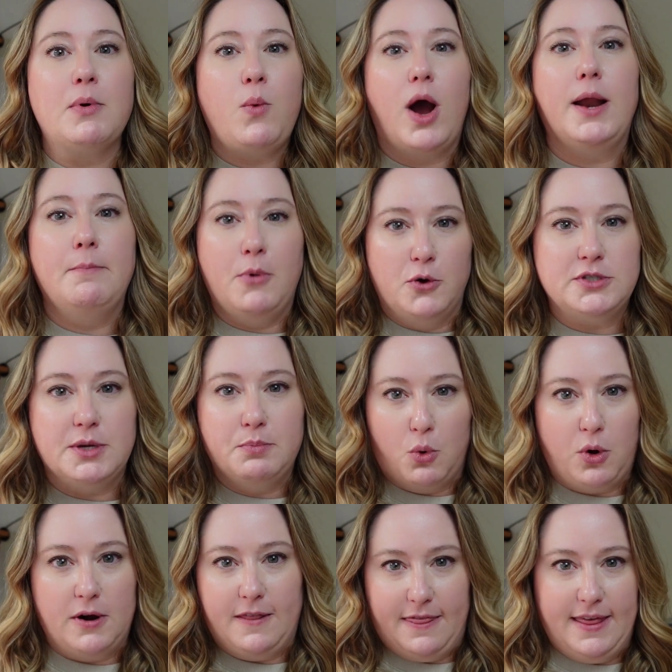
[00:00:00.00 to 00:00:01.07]
one most
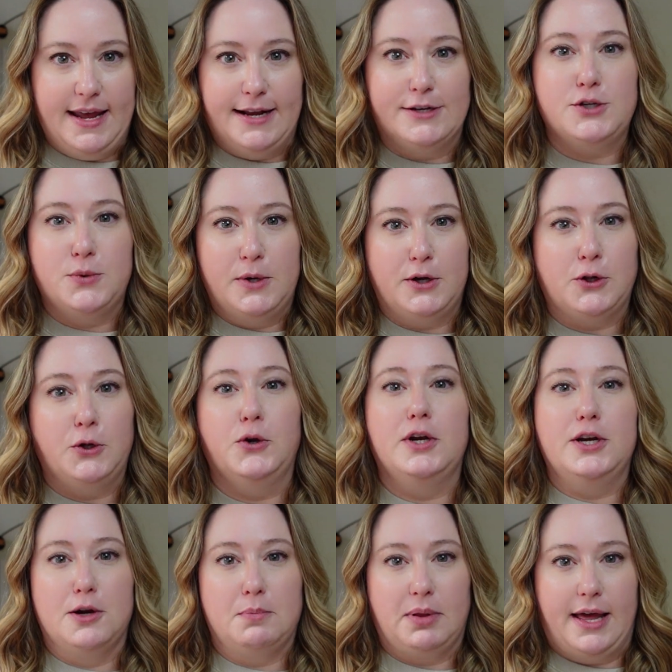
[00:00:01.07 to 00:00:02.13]
important thing to include in
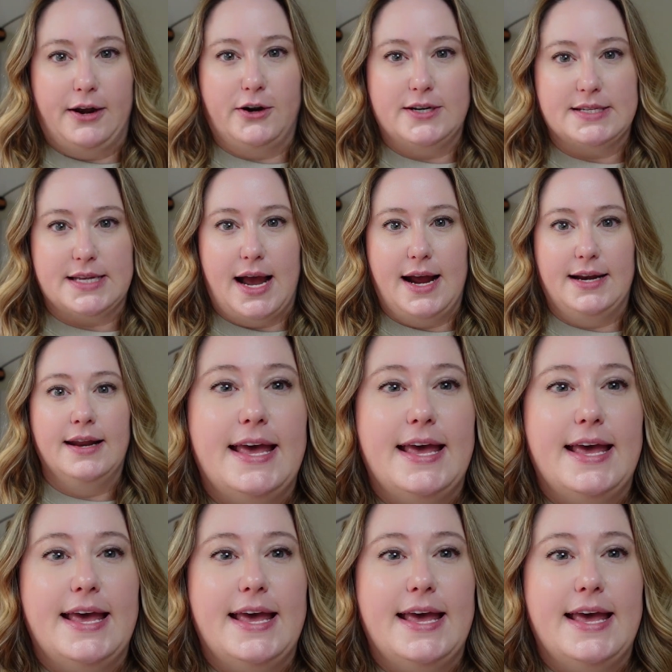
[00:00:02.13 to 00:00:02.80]
your planner design